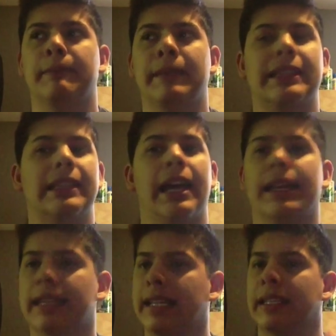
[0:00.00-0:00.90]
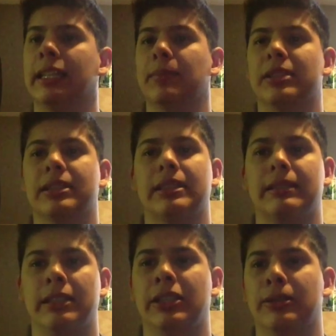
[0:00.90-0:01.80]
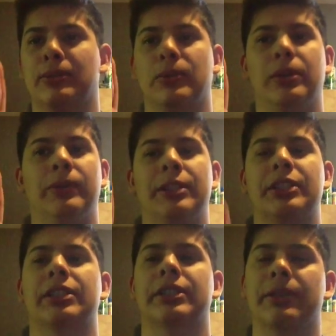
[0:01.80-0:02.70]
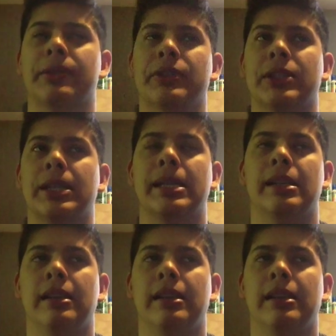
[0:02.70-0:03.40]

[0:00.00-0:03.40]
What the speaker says: It's not that deep. It's 12 inches, I want to say,